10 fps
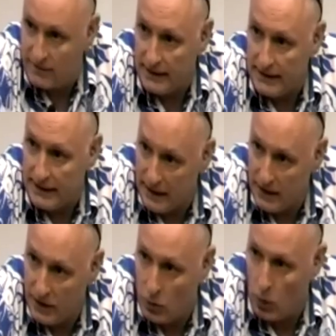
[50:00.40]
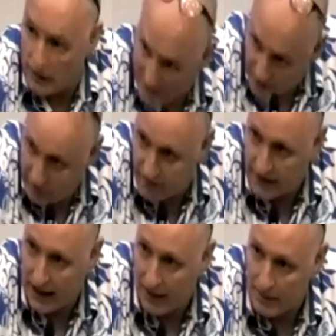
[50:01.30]
to fight the EU, wanted to
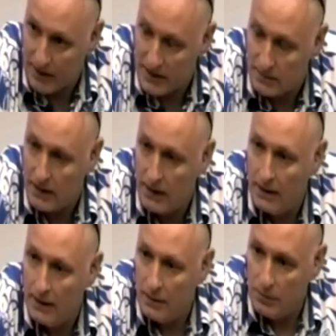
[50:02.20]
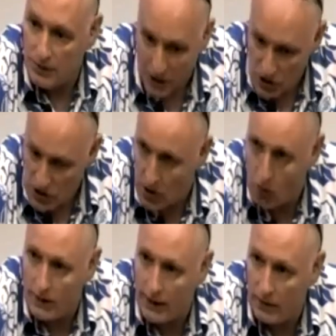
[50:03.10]
fight capitalism, but they just
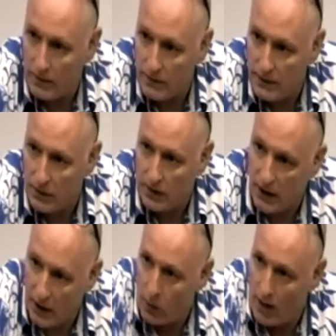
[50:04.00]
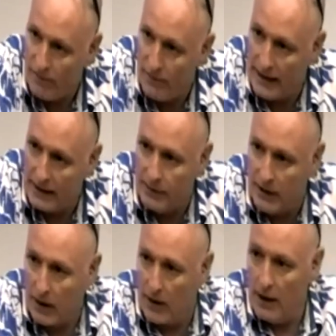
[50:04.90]
sold out. You know, they got a referendum, they
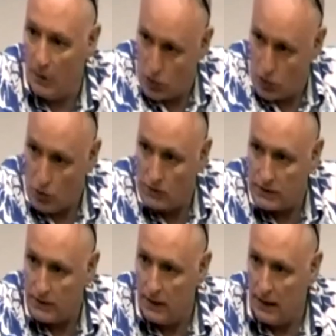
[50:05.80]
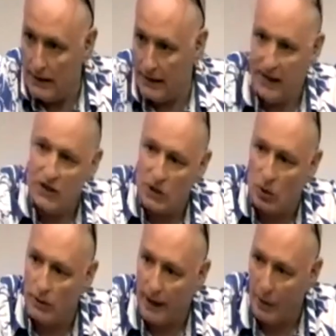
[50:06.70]
got a result, and then they
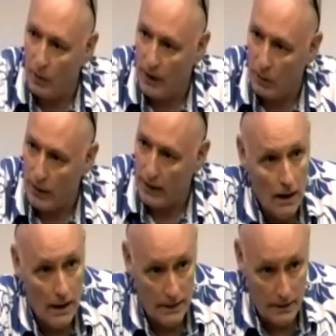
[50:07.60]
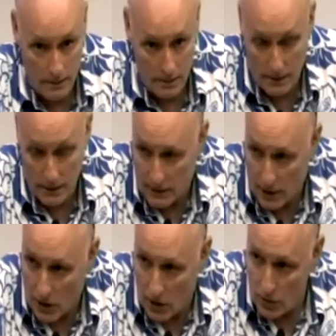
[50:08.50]
sold it out within a week. And the
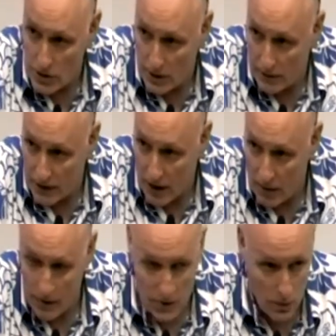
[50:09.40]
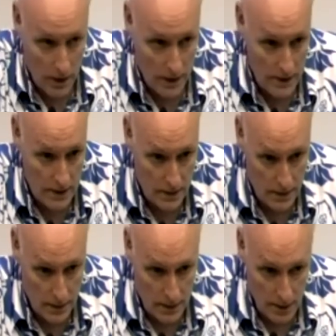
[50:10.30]
conclusion of the comrades was
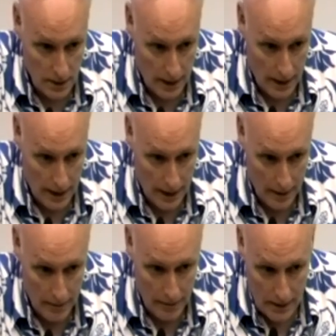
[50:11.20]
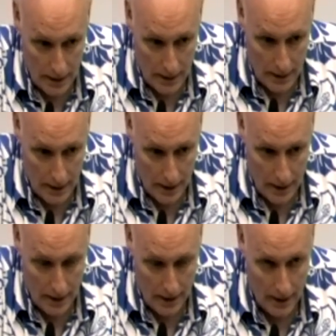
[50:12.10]
a
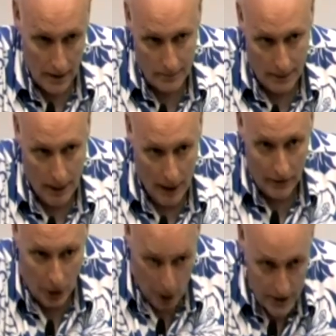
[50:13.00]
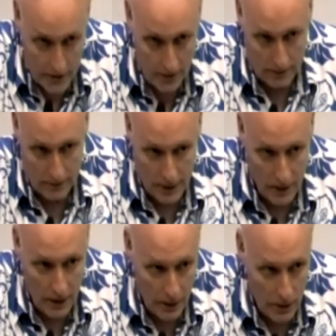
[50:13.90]
paradoxical
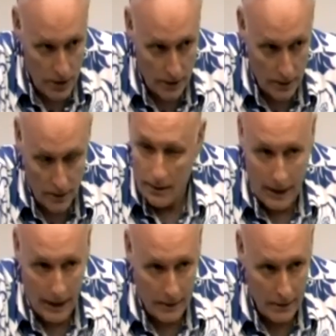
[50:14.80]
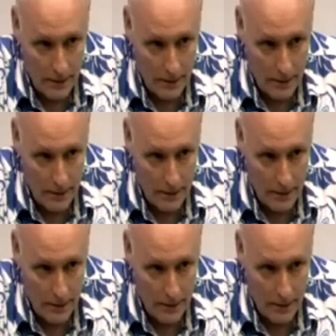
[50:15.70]
conclusion that